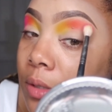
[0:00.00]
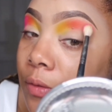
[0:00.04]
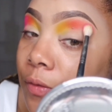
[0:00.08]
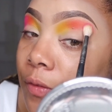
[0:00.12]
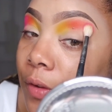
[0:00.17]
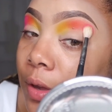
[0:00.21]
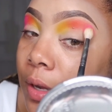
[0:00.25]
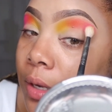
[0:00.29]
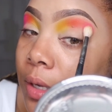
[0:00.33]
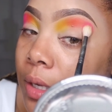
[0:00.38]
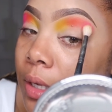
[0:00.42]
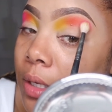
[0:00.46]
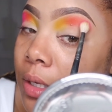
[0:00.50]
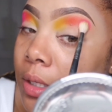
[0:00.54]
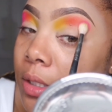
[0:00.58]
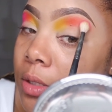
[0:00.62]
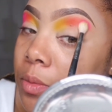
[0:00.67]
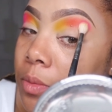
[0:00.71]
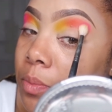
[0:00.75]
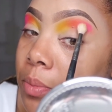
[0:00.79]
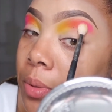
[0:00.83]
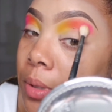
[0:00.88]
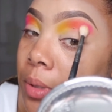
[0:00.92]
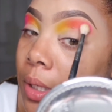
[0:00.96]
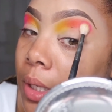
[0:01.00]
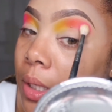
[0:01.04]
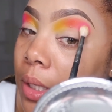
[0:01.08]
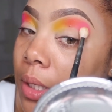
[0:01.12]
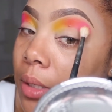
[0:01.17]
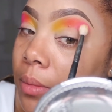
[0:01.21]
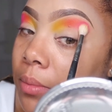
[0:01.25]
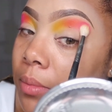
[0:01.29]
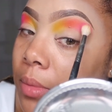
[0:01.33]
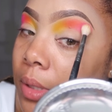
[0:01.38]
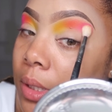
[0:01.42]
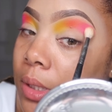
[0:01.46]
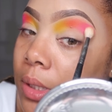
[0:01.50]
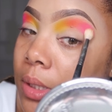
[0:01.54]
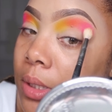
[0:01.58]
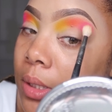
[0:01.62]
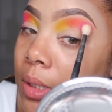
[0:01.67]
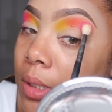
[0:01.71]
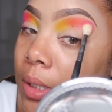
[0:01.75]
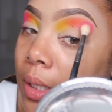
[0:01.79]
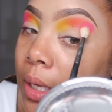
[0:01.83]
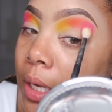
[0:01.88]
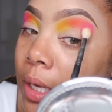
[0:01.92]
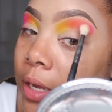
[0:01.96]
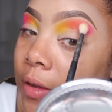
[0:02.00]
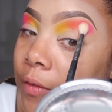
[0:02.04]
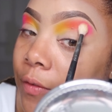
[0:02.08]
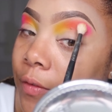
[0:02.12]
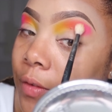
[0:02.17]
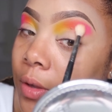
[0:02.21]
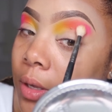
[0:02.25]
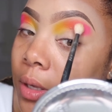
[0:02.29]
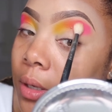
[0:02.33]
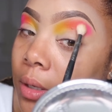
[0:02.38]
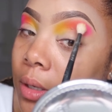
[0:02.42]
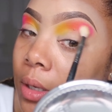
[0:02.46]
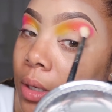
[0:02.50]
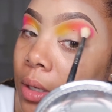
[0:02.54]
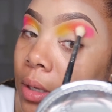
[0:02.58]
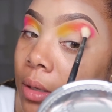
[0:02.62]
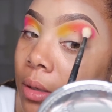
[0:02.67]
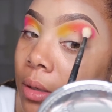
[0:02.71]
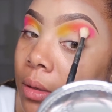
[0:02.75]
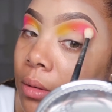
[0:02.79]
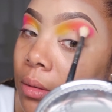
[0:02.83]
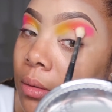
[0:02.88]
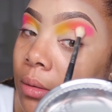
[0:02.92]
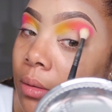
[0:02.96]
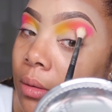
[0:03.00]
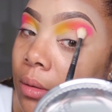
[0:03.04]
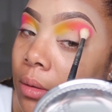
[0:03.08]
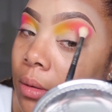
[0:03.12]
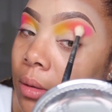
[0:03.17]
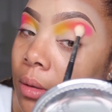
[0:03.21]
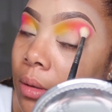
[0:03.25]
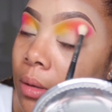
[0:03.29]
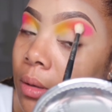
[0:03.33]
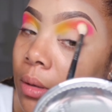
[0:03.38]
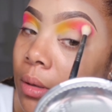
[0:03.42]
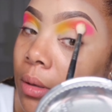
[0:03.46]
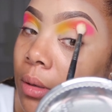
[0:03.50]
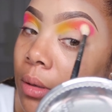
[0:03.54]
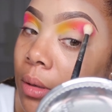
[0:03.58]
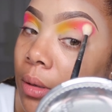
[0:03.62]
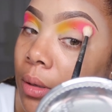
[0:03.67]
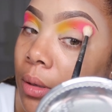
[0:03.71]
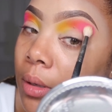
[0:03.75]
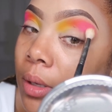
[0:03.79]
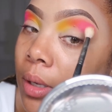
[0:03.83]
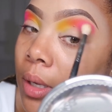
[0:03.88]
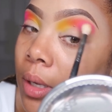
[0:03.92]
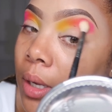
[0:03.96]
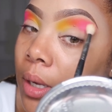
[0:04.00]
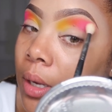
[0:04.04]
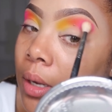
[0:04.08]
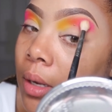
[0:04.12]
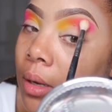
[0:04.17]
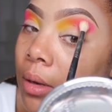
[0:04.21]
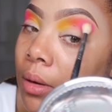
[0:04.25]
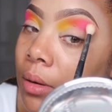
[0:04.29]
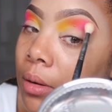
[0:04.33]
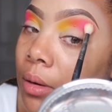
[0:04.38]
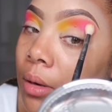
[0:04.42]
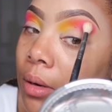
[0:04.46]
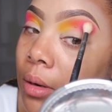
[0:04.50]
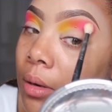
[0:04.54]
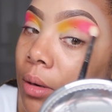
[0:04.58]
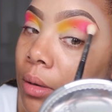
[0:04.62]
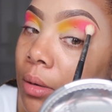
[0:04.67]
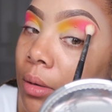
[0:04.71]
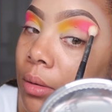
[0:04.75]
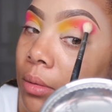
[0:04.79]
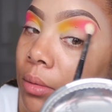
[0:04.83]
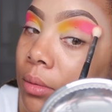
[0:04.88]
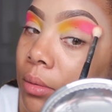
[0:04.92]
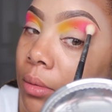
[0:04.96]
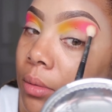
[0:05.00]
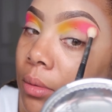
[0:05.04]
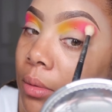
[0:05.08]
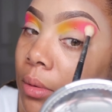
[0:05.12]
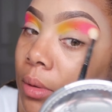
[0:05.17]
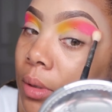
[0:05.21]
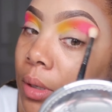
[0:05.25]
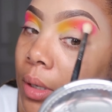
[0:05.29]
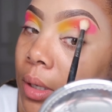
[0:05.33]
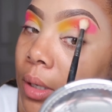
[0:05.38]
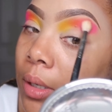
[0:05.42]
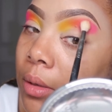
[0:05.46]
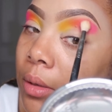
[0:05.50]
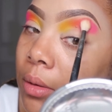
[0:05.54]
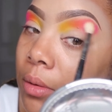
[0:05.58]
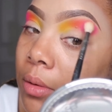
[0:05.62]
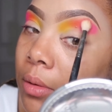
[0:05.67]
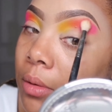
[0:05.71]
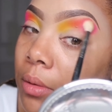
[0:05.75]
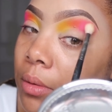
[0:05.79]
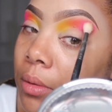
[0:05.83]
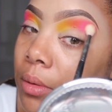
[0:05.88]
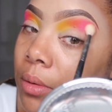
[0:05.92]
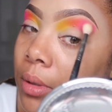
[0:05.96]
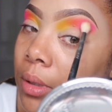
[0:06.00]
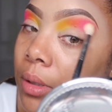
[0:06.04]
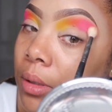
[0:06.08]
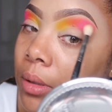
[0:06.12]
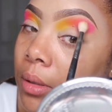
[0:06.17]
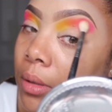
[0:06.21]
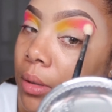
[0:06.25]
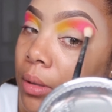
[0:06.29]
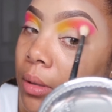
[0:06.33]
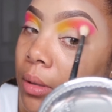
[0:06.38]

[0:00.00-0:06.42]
Funky is pigmented. Hey, funky. Hey, girl. How you doing?